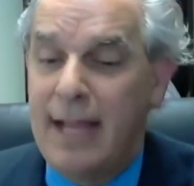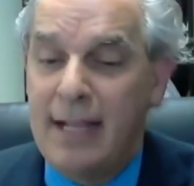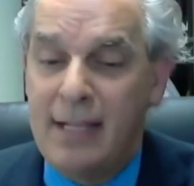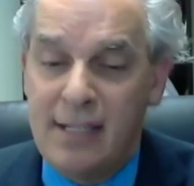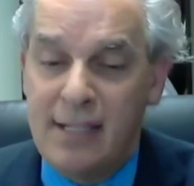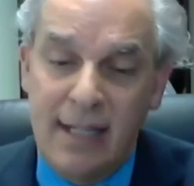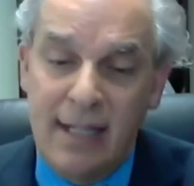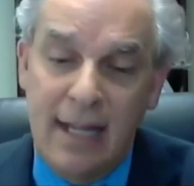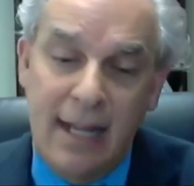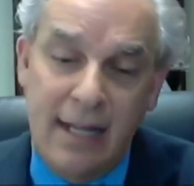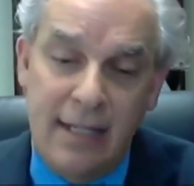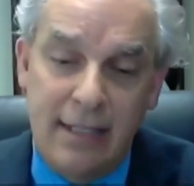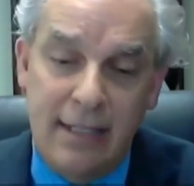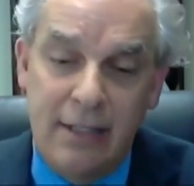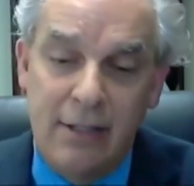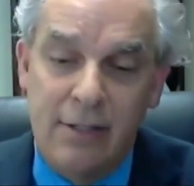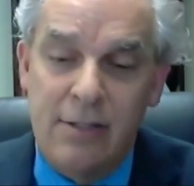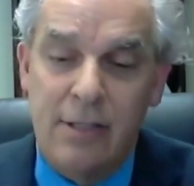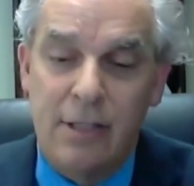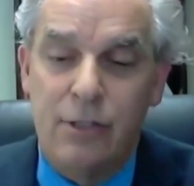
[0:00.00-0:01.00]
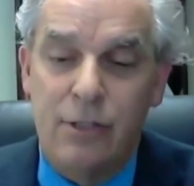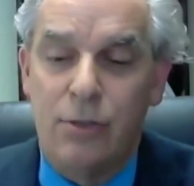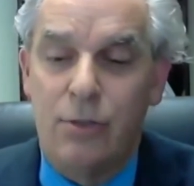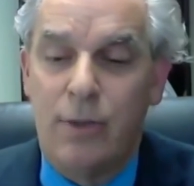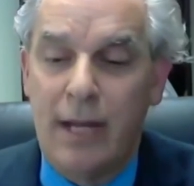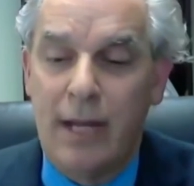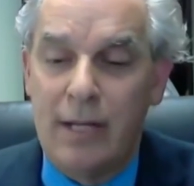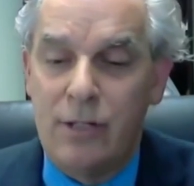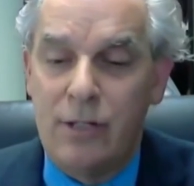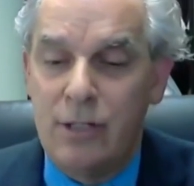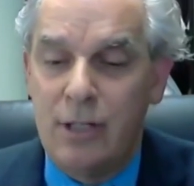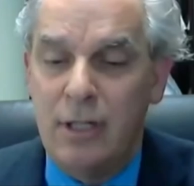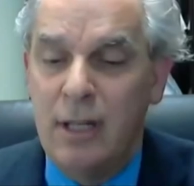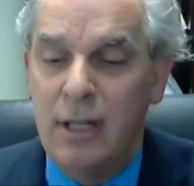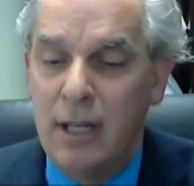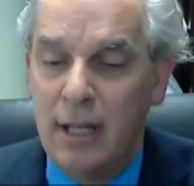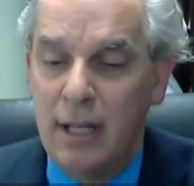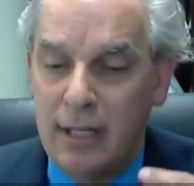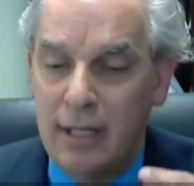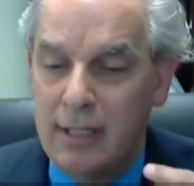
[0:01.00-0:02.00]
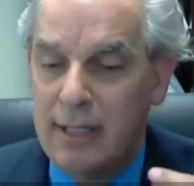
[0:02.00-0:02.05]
That's the ideal situation.